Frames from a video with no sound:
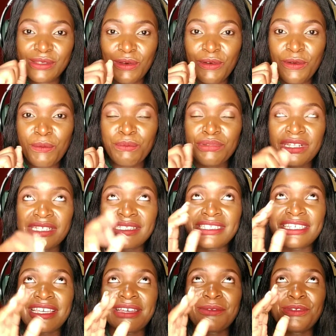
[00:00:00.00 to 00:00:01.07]
song,
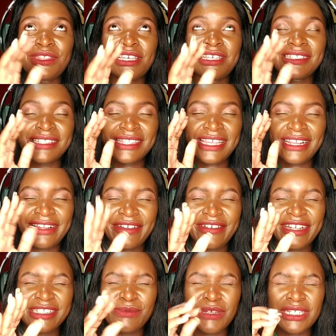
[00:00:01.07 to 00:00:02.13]
please share with us the lyrics.